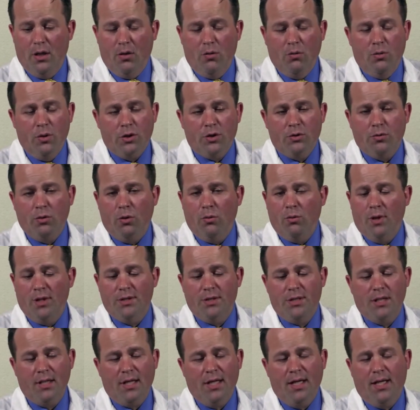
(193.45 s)
which will
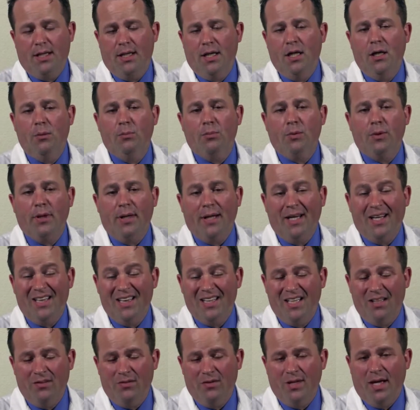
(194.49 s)
once again help
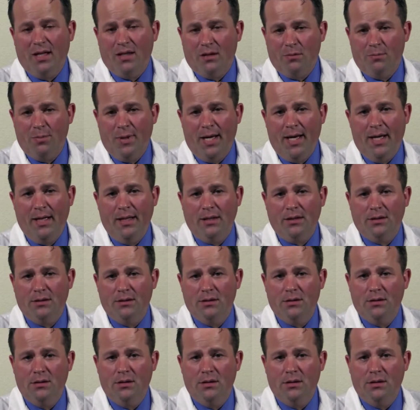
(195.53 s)
alleviate the pain.